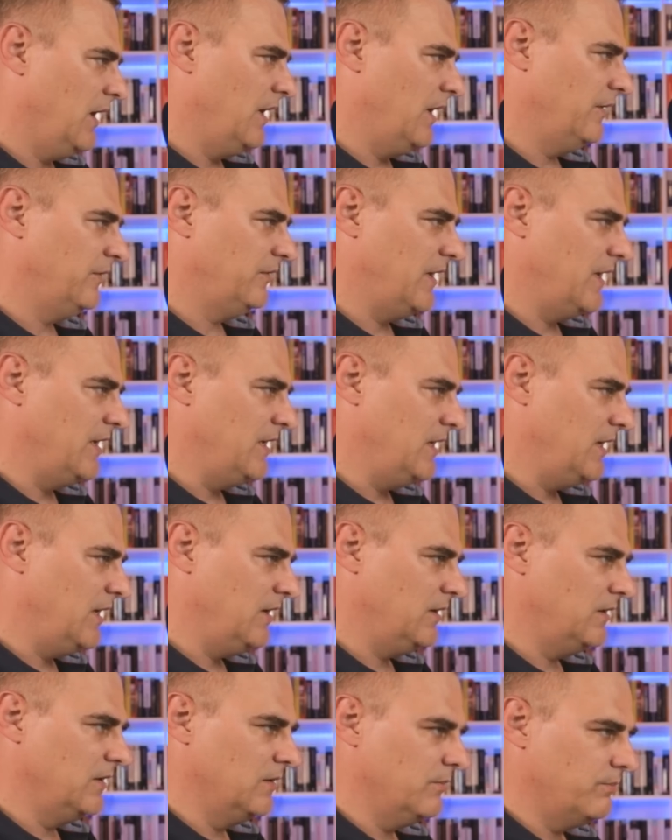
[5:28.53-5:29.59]
as a
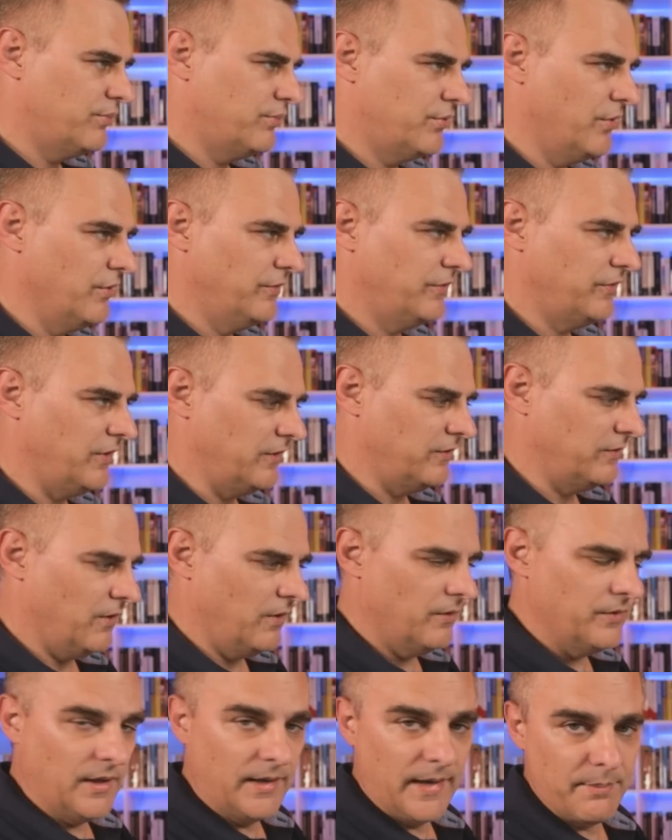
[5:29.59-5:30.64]
hidden process
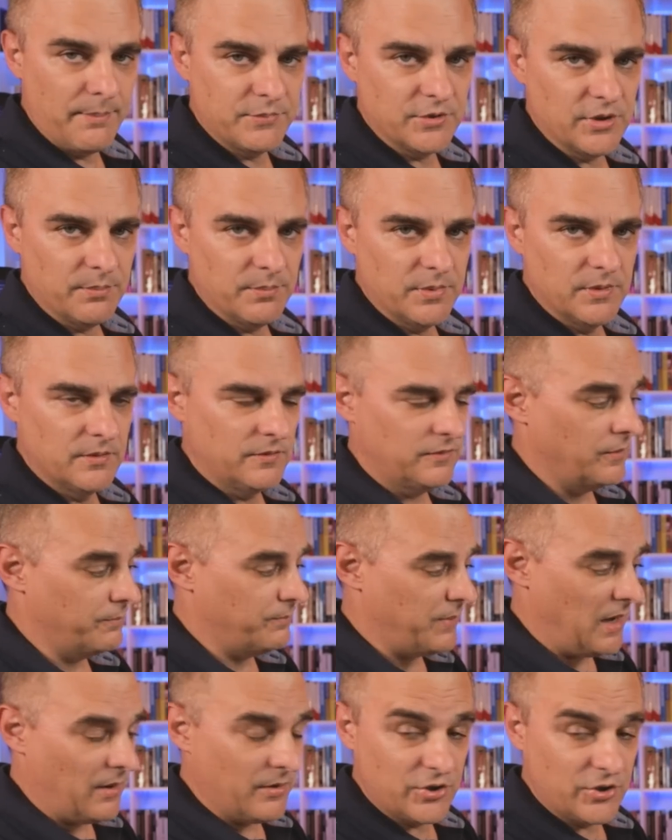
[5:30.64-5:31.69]
on the laptop. So
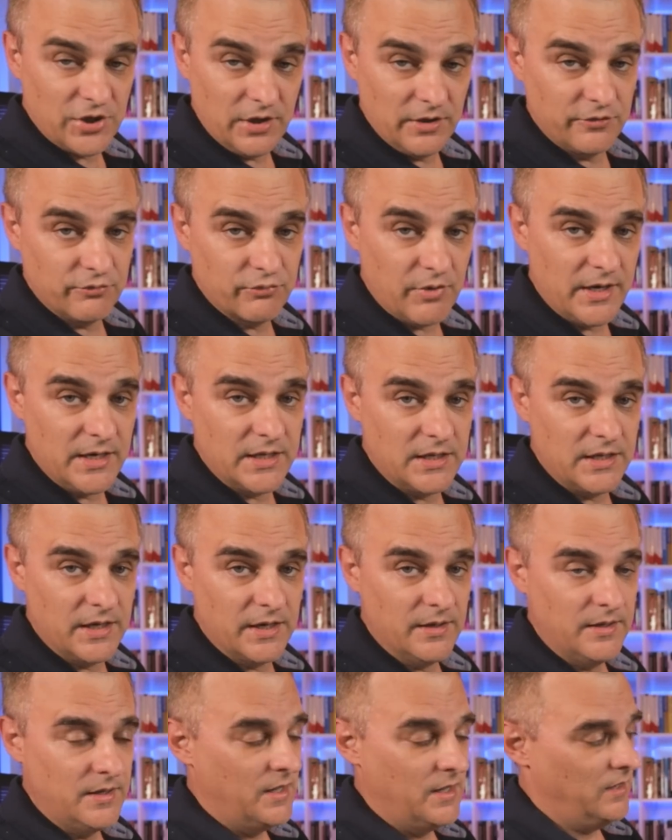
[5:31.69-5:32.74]
PowerShell is running
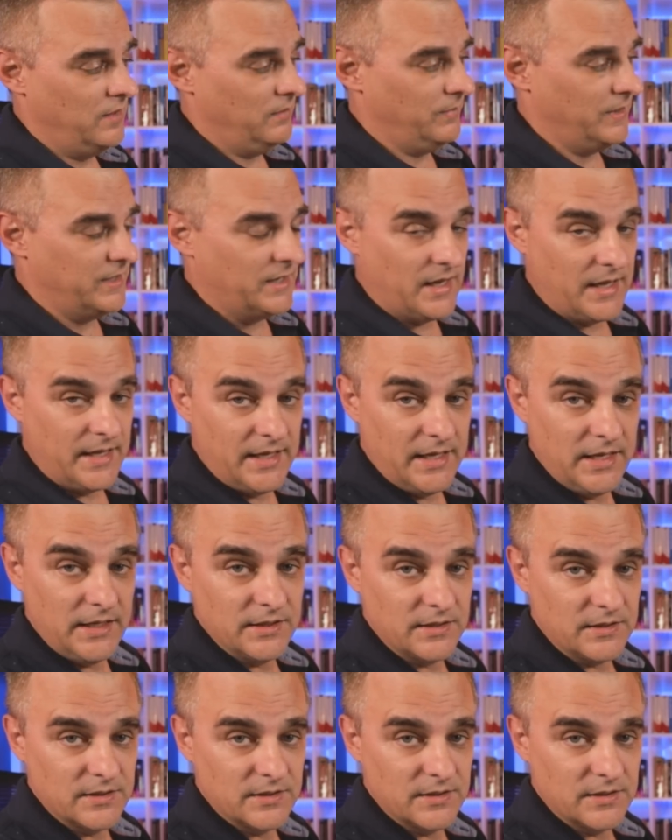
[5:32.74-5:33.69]
here, but I hid